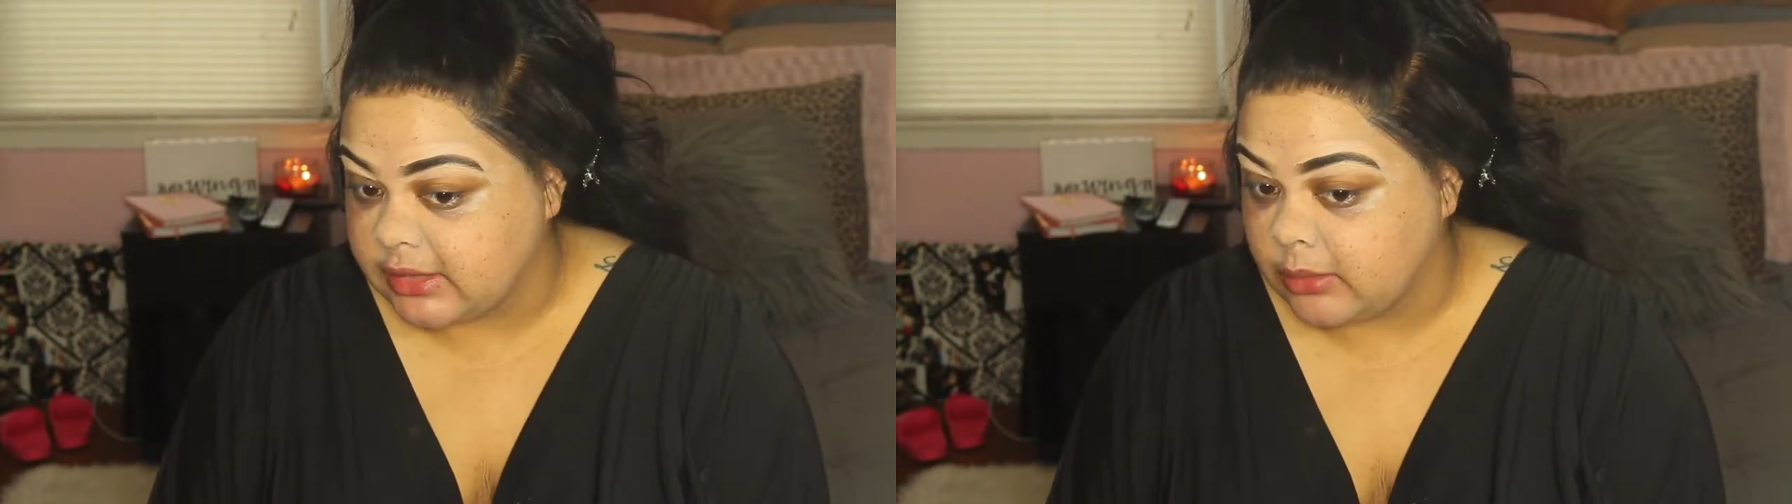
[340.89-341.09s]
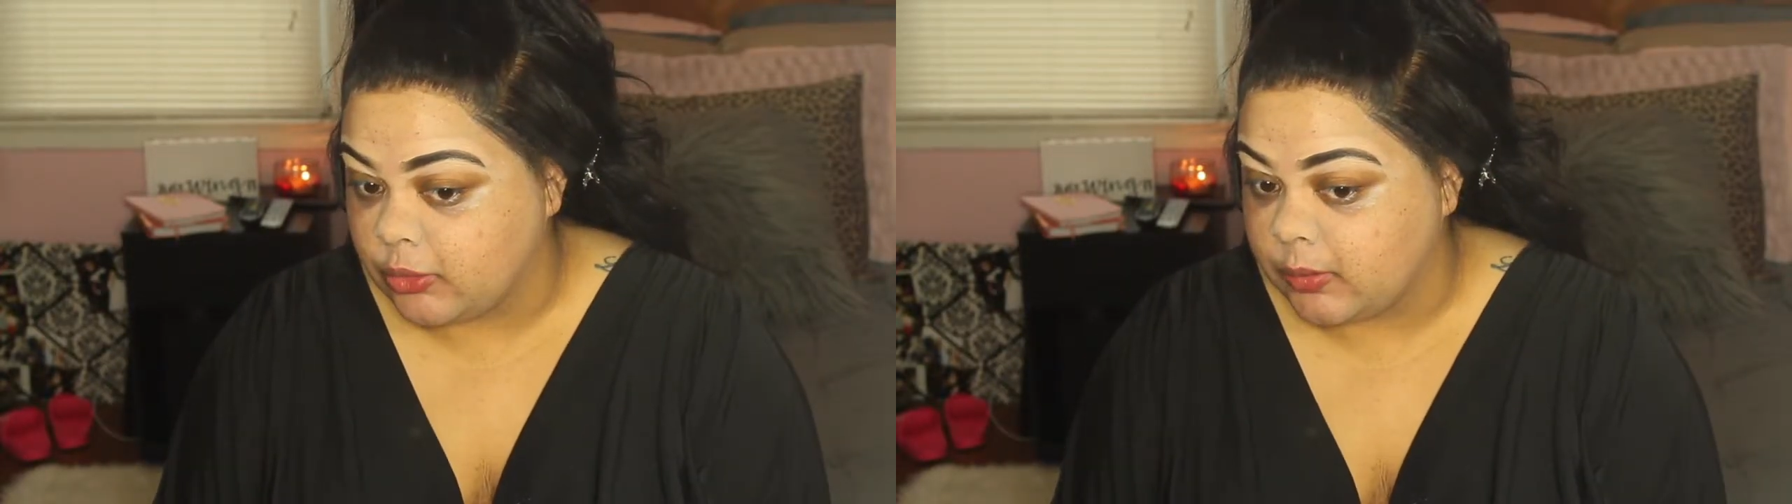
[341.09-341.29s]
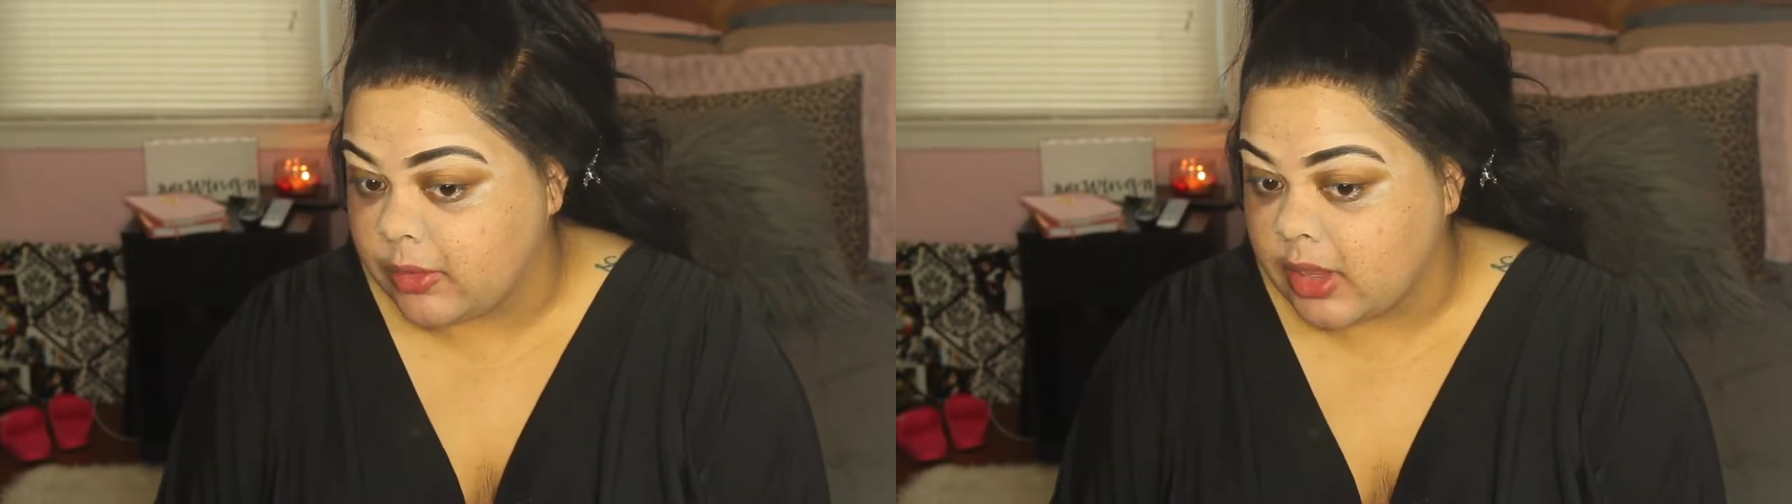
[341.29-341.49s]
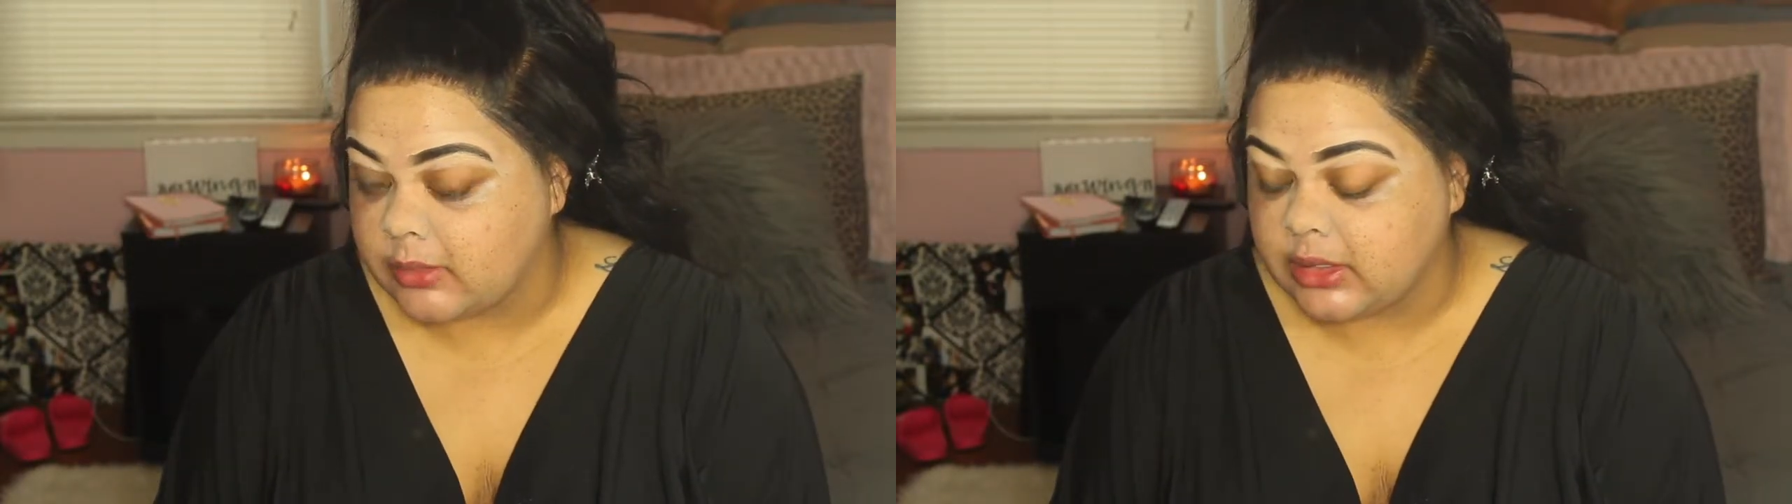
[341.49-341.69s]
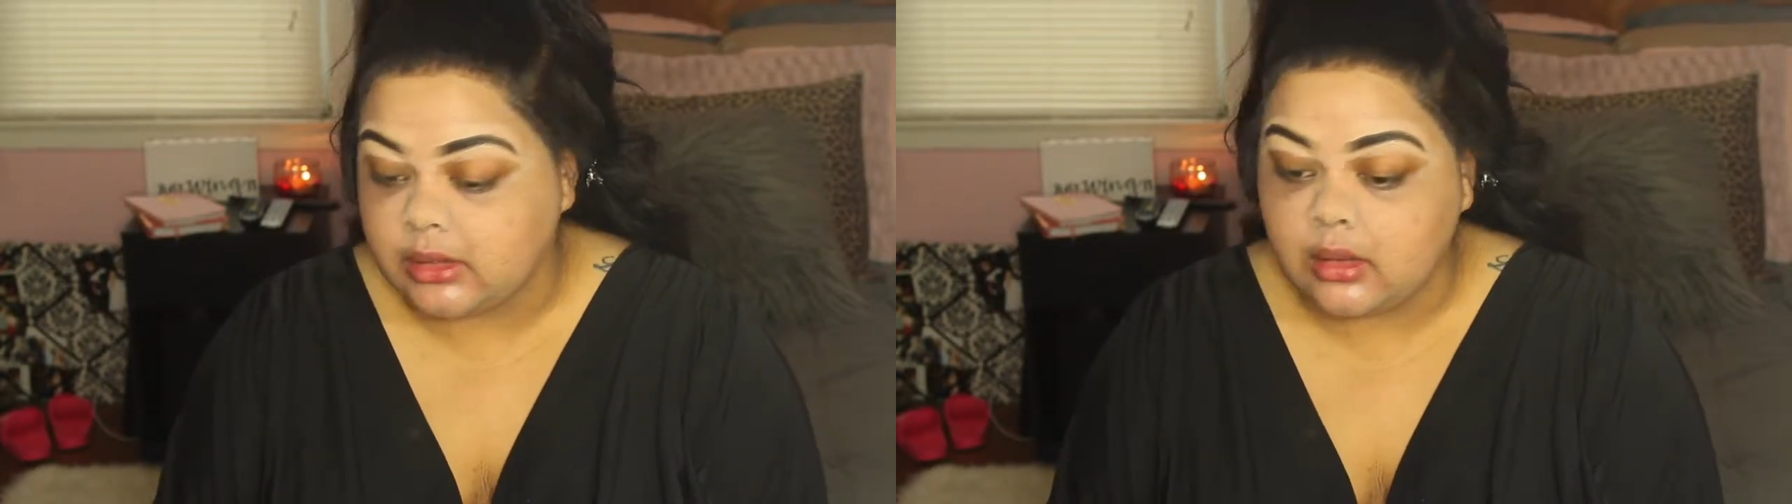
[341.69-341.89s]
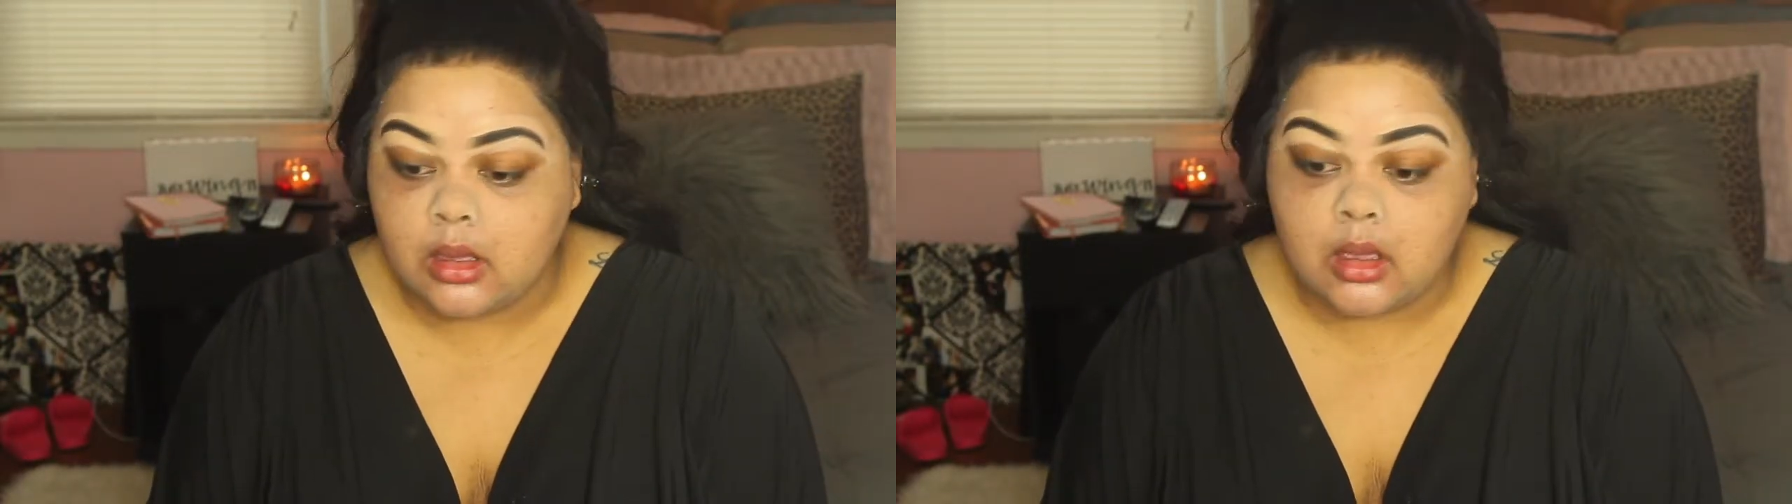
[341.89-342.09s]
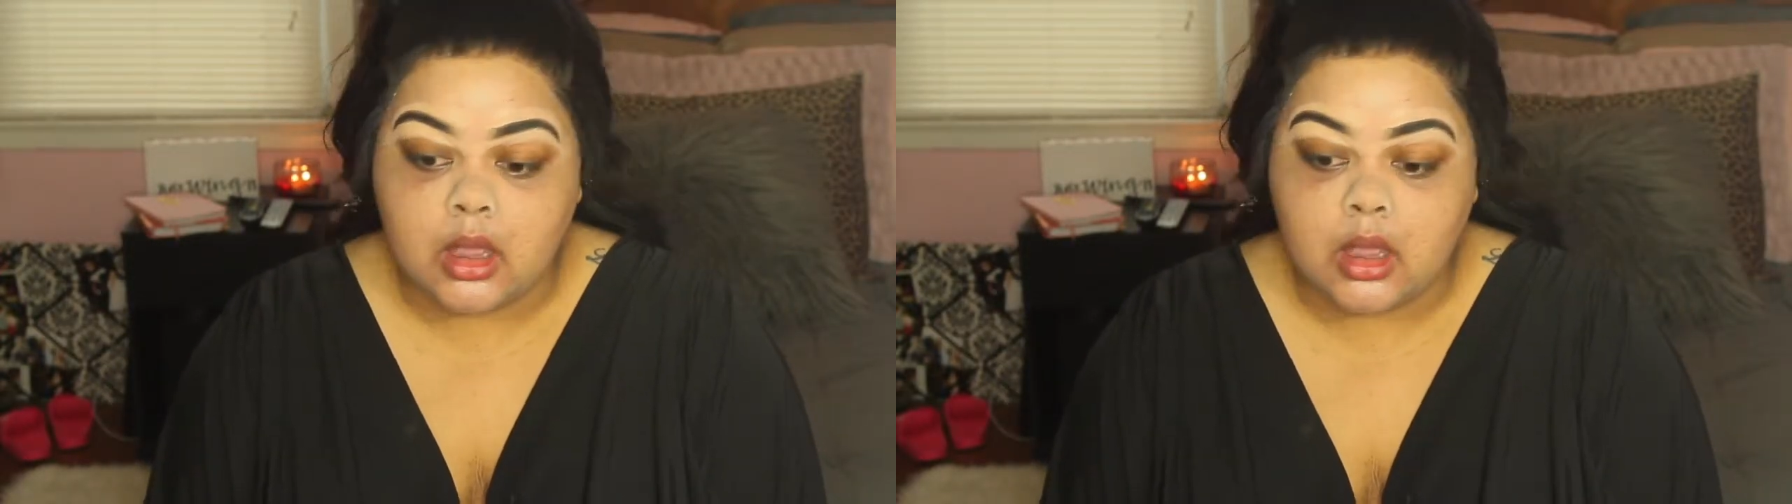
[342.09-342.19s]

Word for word: and they're more prominent